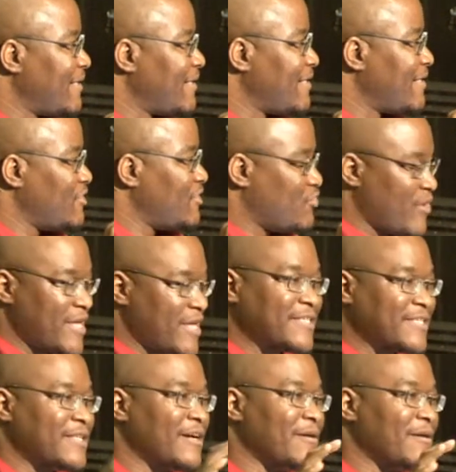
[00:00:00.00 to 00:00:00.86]

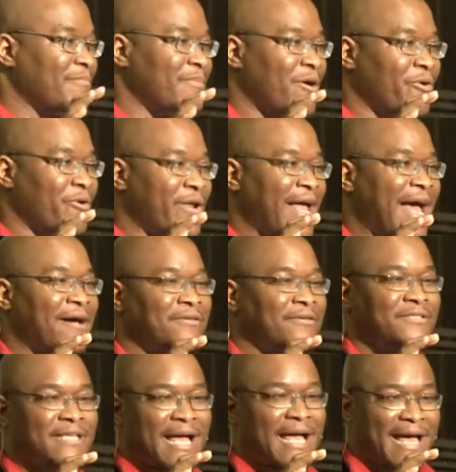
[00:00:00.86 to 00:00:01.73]
dressed up on the
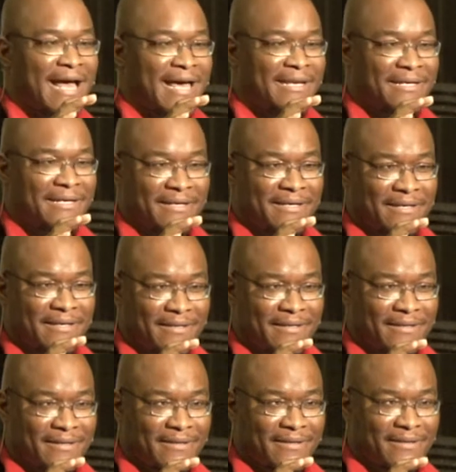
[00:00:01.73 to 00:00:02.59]
outside,
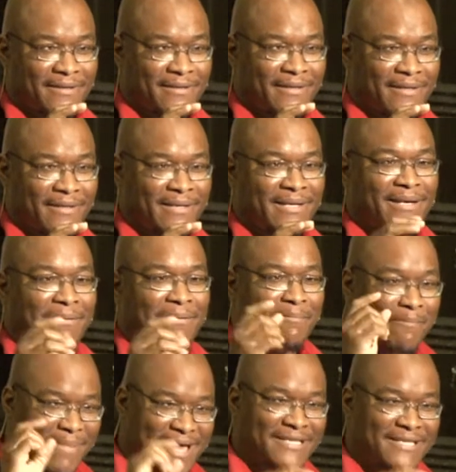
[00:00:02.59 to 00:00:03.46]

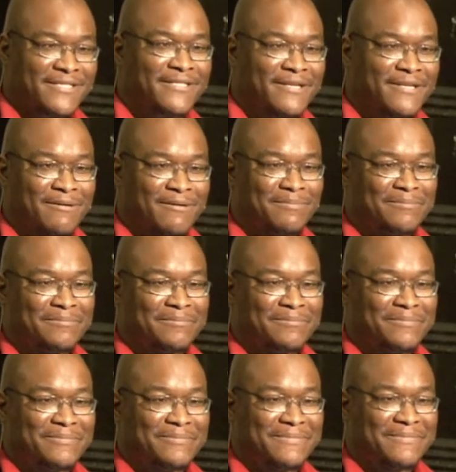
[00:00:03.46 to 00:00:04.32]
messed up
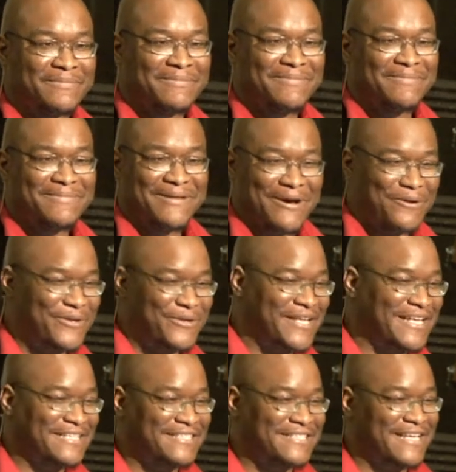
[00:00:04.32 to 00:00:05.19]
on the
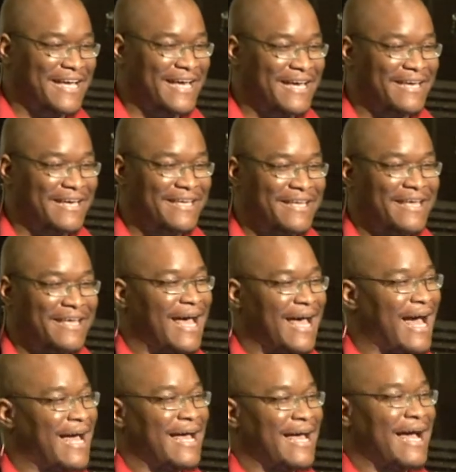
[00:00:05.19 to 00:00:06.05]
inside.
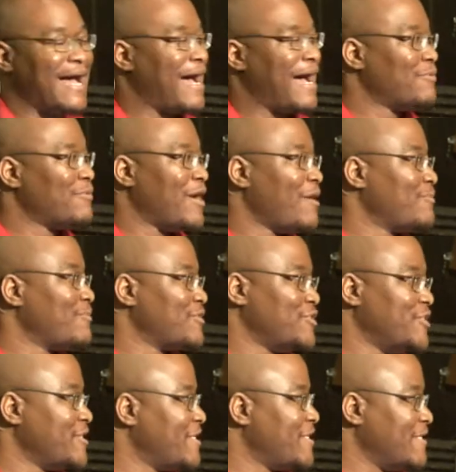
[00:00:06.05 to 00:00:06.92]
I, I
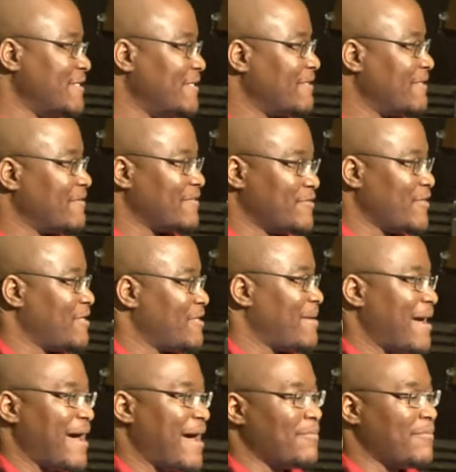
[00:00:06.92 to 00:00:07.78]
was young. Trust,
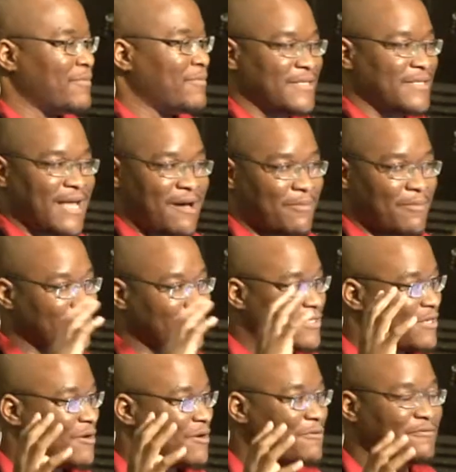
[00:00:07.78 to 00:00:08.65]
I, I, was, I was
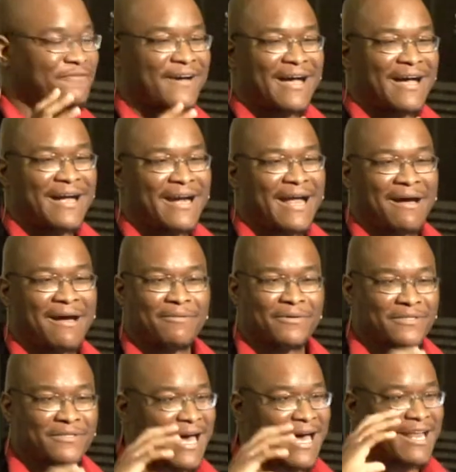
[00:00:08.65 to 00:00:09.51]
on fire. I
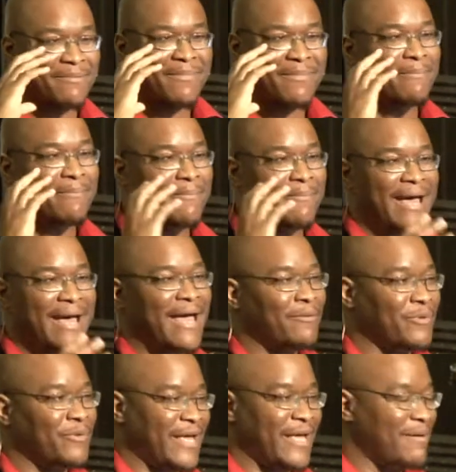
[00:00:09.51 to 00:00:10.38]
was out of my mind
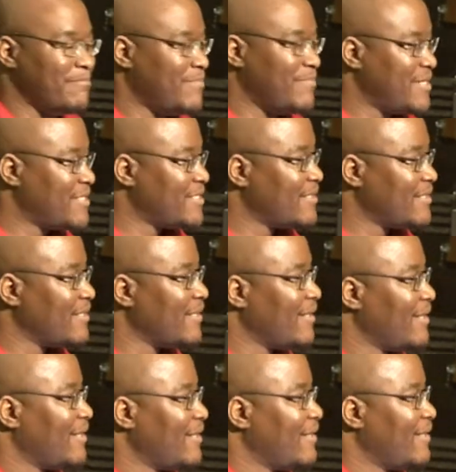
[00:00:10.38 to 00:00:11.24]
with ambition.
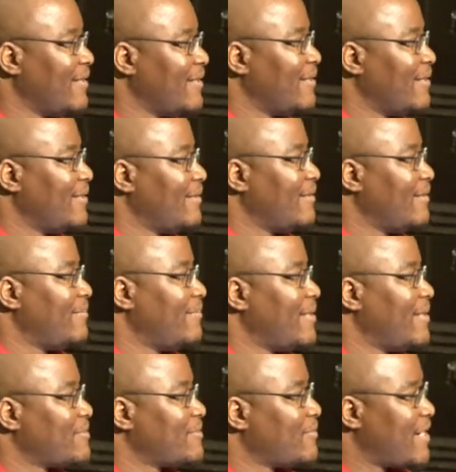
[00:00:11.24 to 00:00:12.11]
But
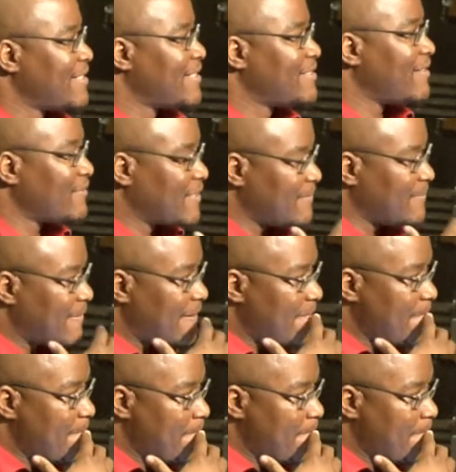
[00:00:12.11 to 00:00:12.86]
that's what I talked about.